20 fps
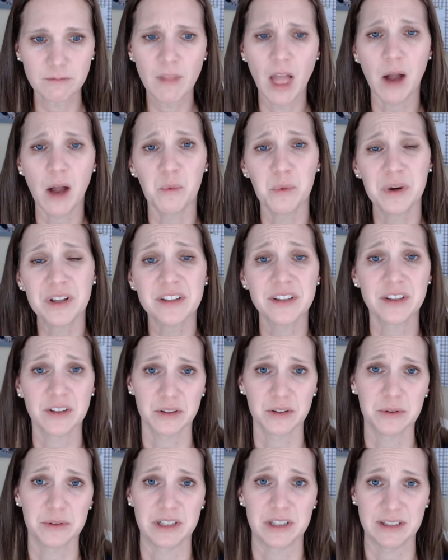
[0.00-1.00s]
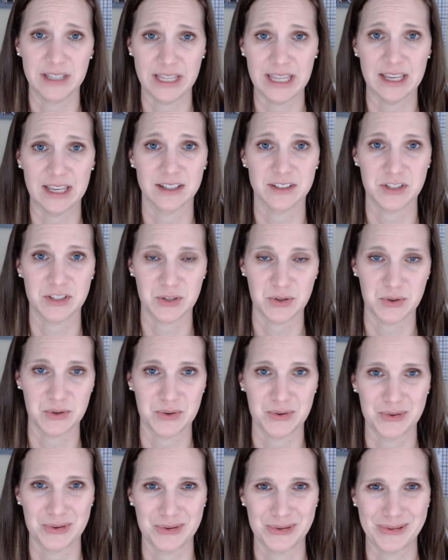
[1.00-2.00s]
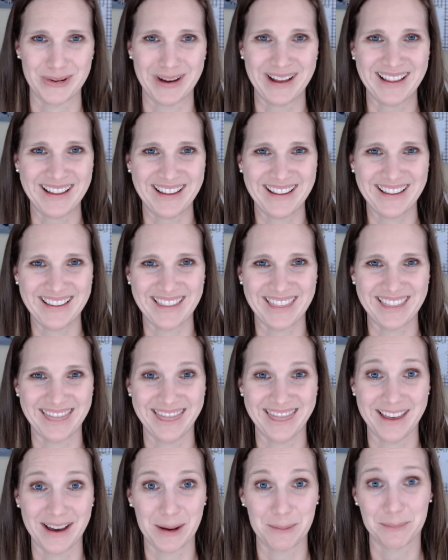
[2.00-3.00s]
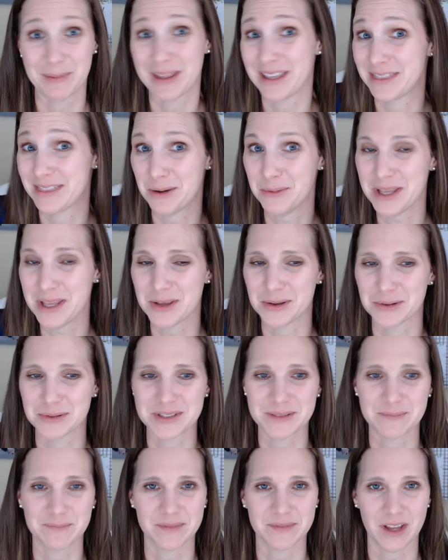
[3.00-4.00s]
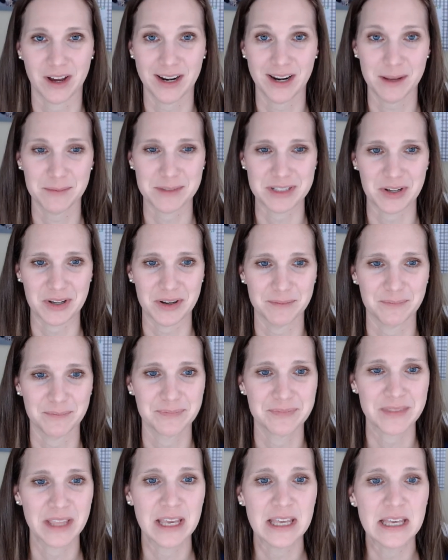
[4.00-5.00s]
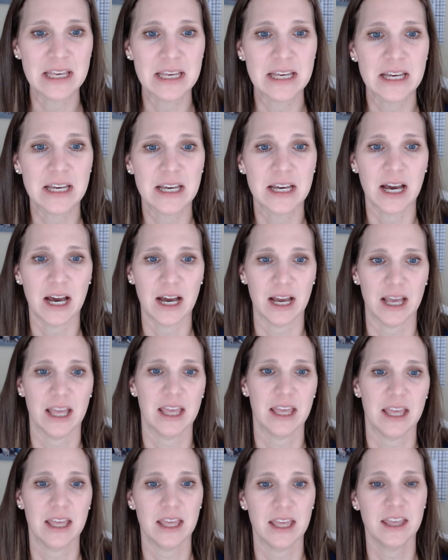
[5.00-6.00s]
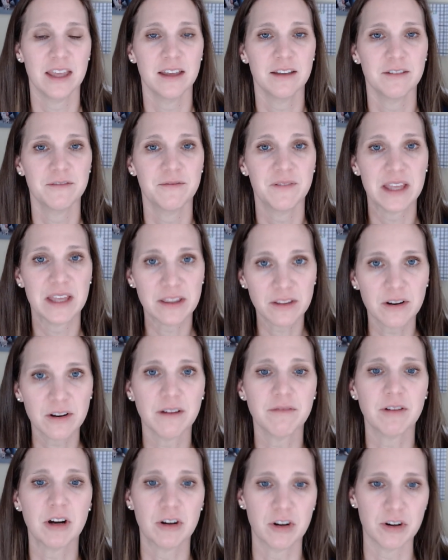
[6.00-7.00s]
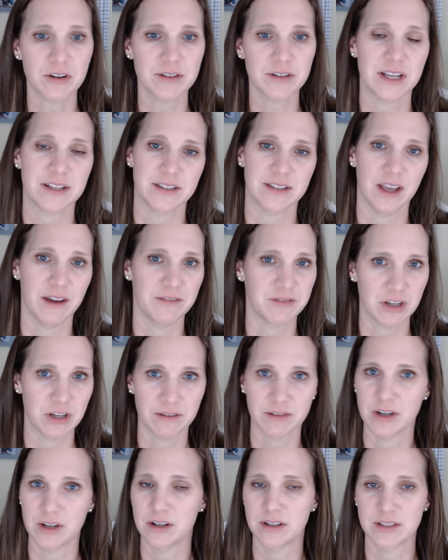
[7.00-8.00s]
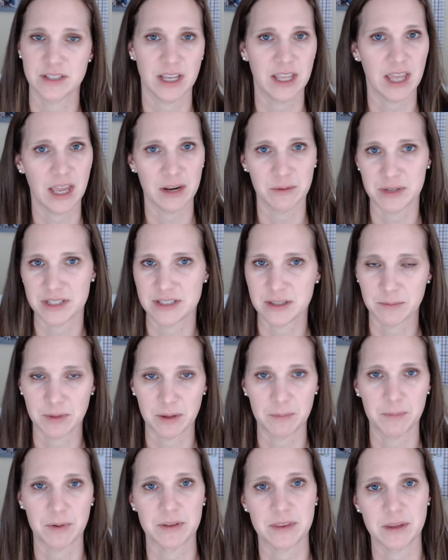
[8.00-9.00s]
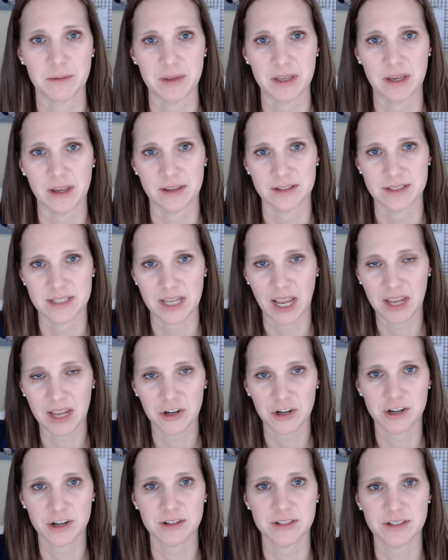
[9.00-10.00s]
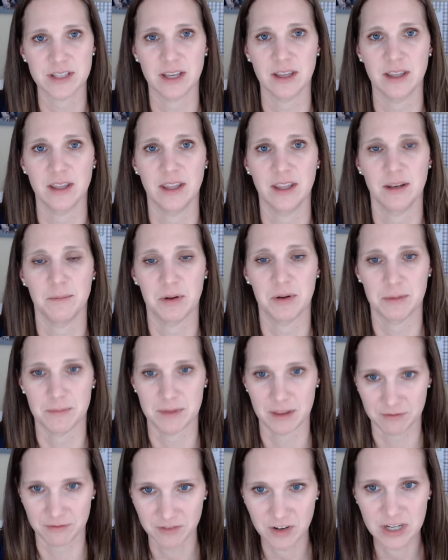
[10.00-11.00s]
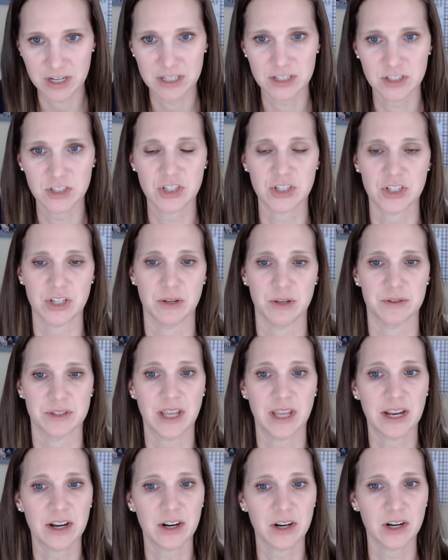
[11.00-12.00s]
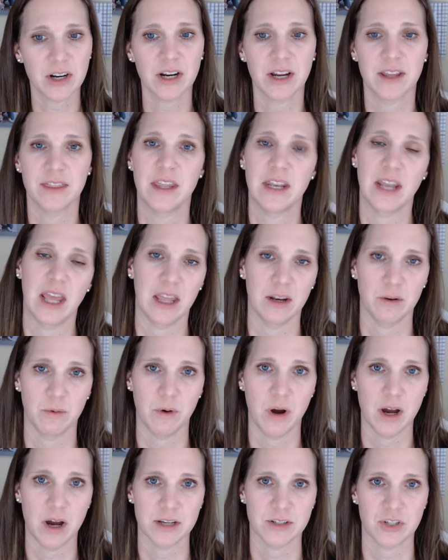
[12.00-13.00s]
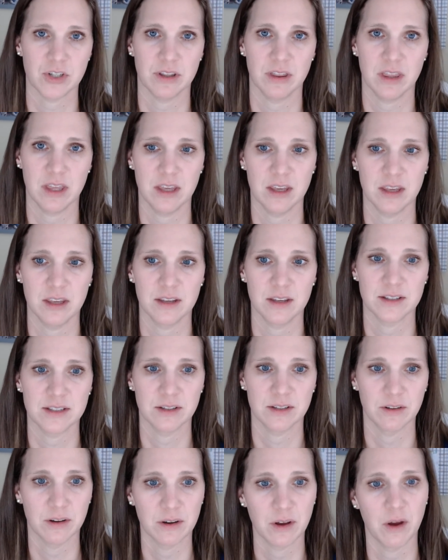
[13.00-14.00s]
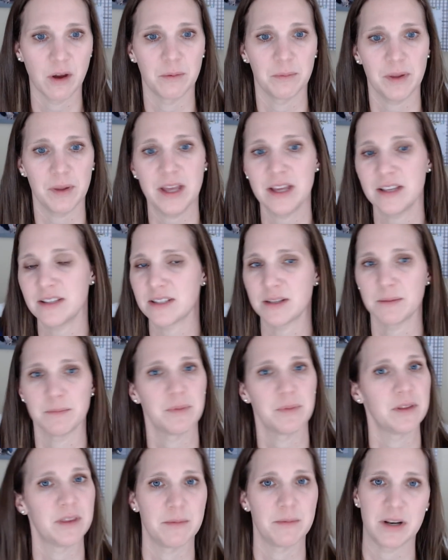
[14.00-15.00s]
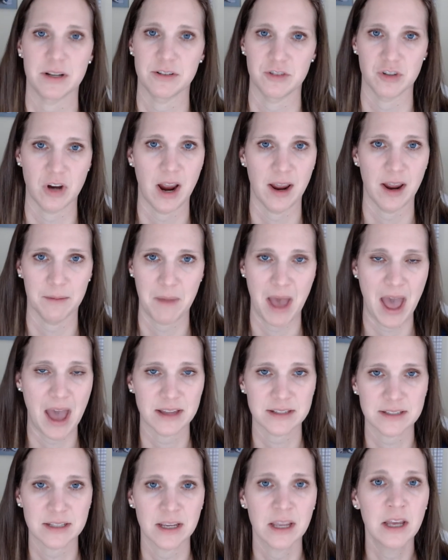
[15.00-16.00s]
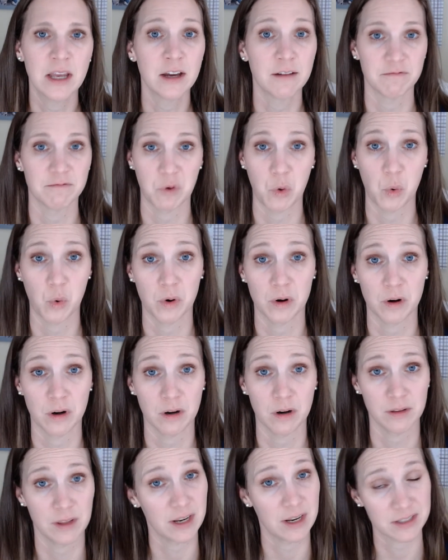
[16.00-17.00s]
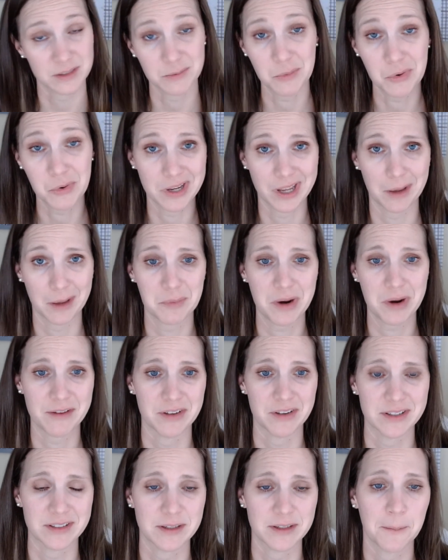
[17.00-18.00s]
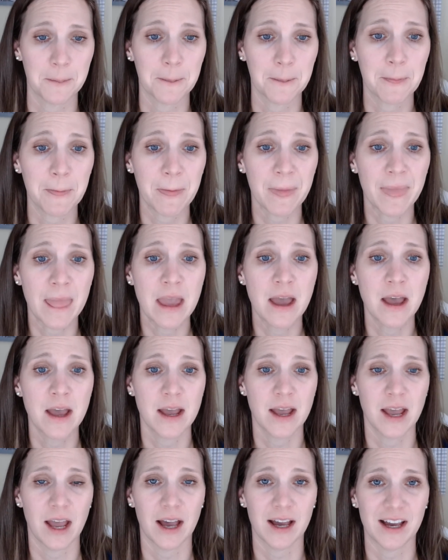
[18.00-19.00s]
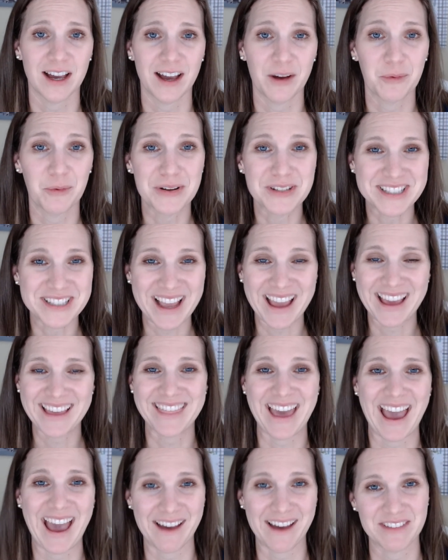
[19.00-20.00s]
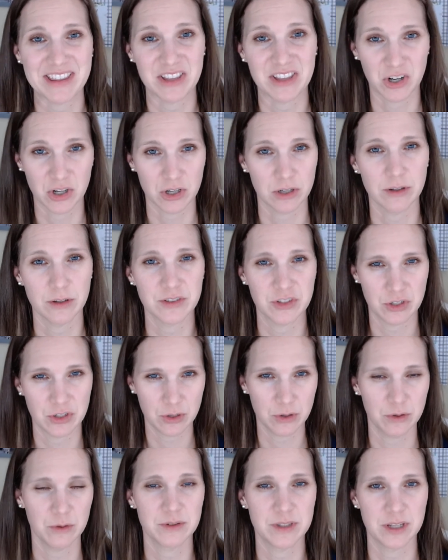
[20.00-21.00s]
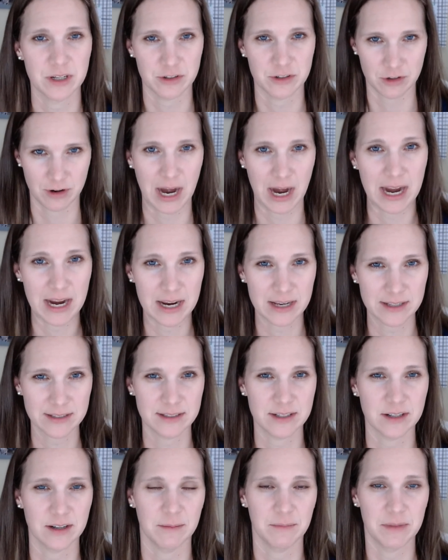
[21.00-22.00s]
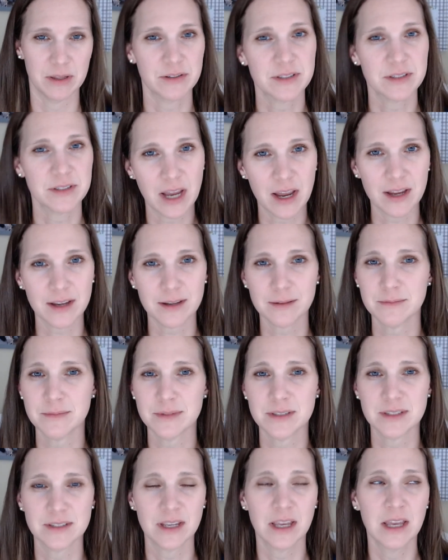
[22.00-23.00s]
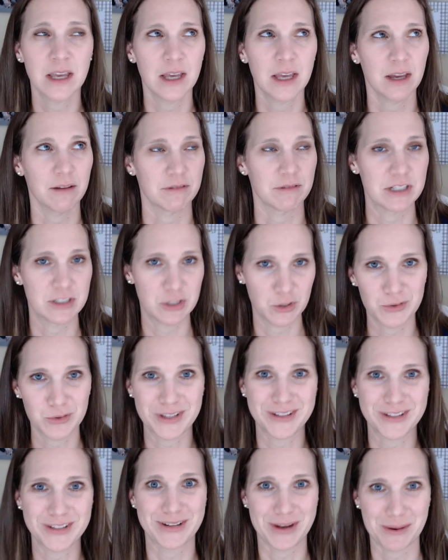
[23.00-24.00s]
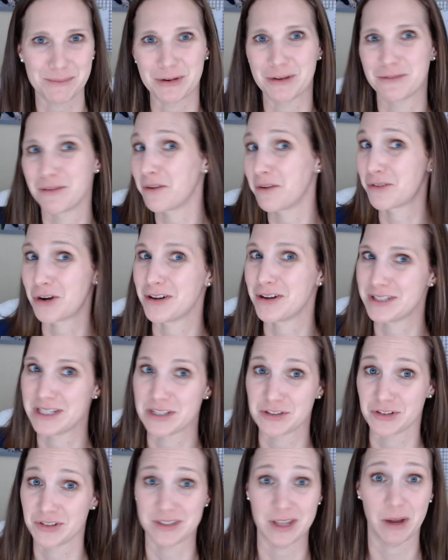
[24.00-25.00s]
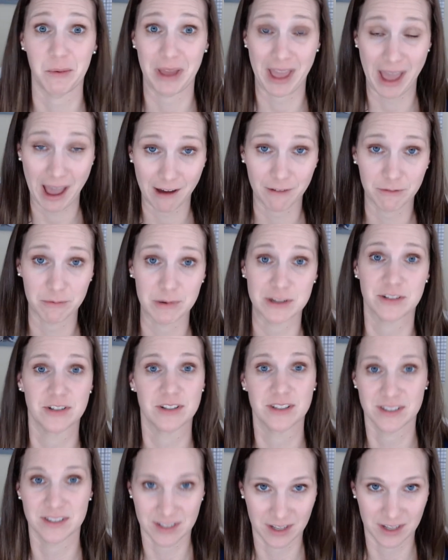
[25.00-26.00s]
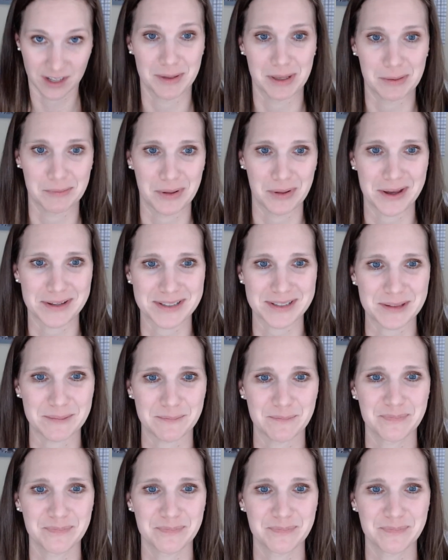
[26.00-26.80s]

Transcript: I will include a link to the plate that we use on Amazon. If either of our girls has leftovers, again, we simply put them in containers and put them in the fridge to use later, and then hand wash the silicone plates and put them on a drying mat for the next morning at breakfast. I will say that having the girls use their trays during meal times reduces the number of overall dishes that we have, which is a big plus.